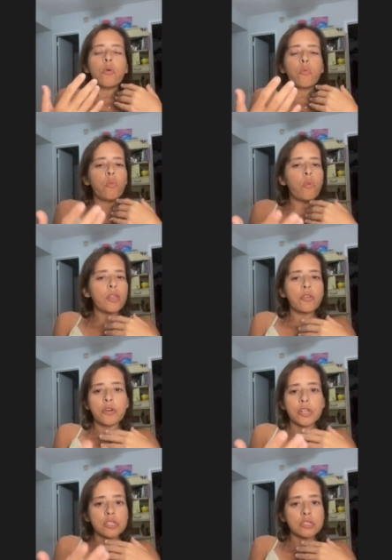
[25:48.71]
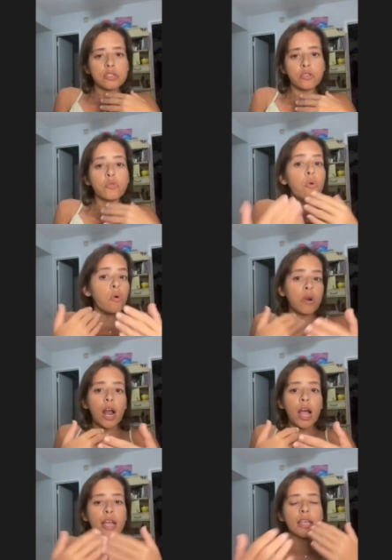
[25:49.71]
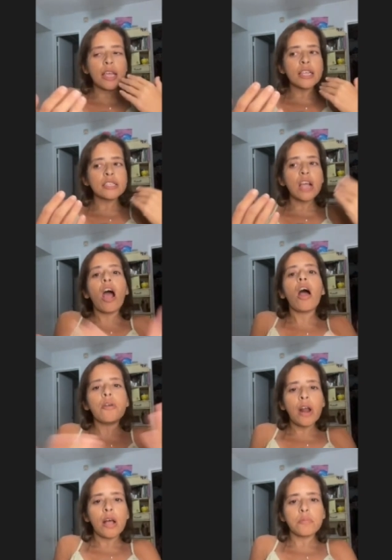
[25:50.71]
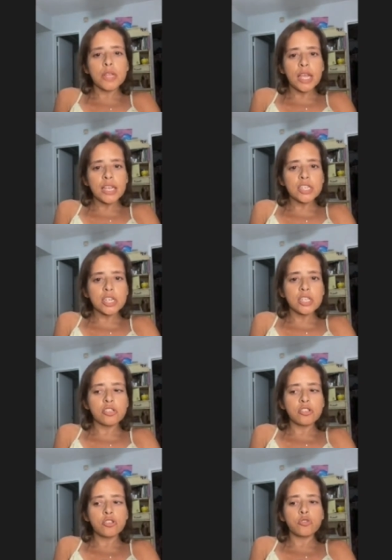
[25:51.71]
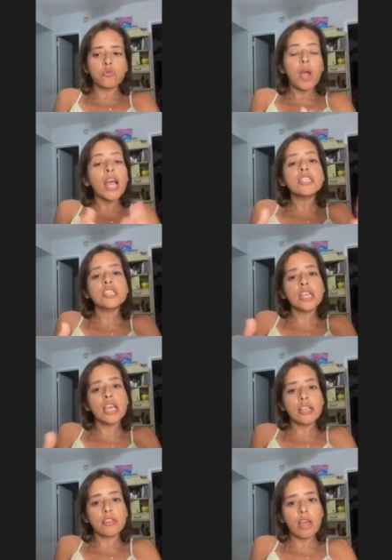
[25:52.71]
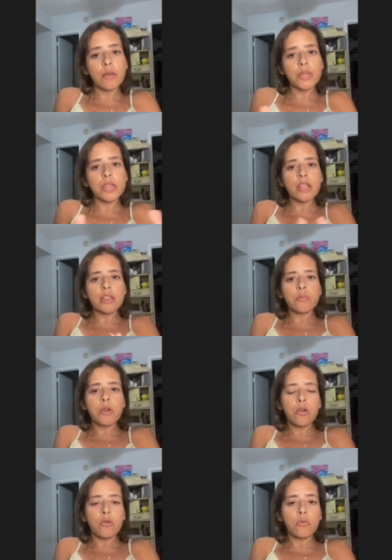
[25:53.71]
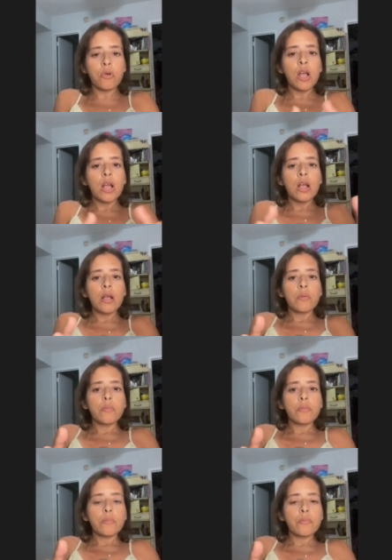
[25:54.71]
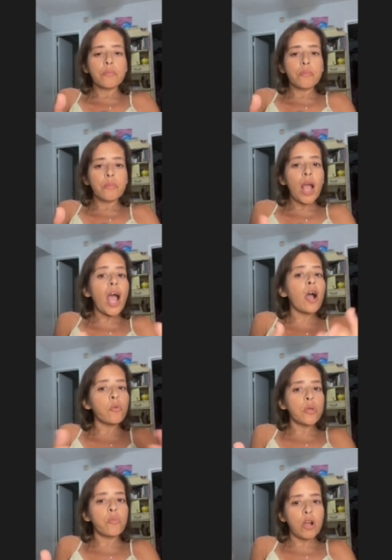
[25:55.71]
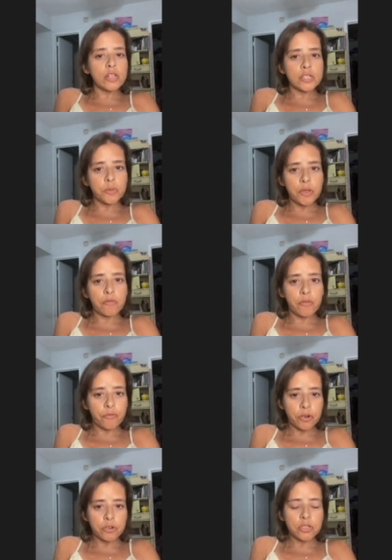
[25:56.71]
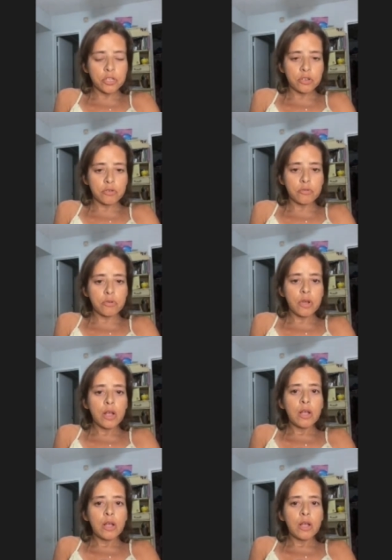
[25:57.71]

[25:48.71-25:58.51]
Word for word: whether it's you or I, it's our obligation to educate them and let them know how we want to be referred to.